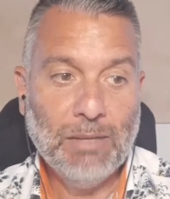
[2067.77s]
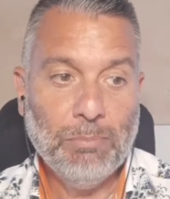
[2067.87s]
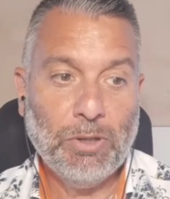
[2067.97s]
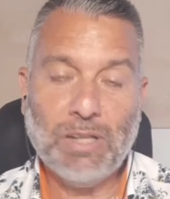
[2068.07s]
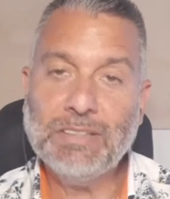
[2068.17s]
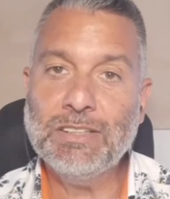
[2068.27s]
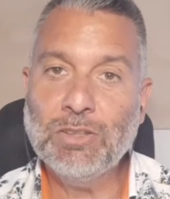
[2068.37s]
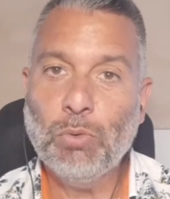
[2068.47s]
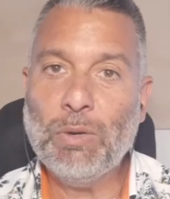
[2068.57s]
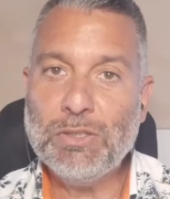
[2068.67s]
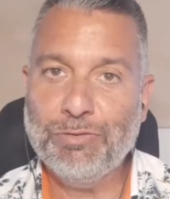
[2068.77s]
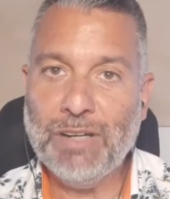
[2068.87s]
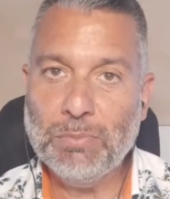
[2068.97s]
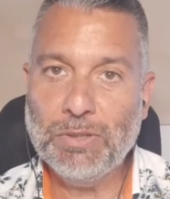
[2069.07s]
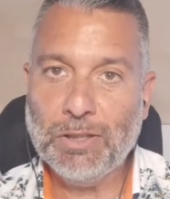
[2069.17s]
because I did not want to
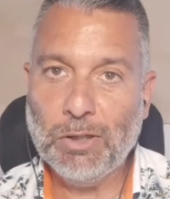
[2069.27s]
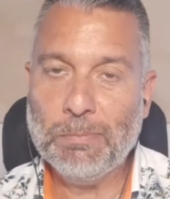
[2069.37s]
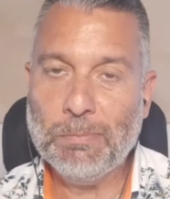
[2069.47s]
fight with the club.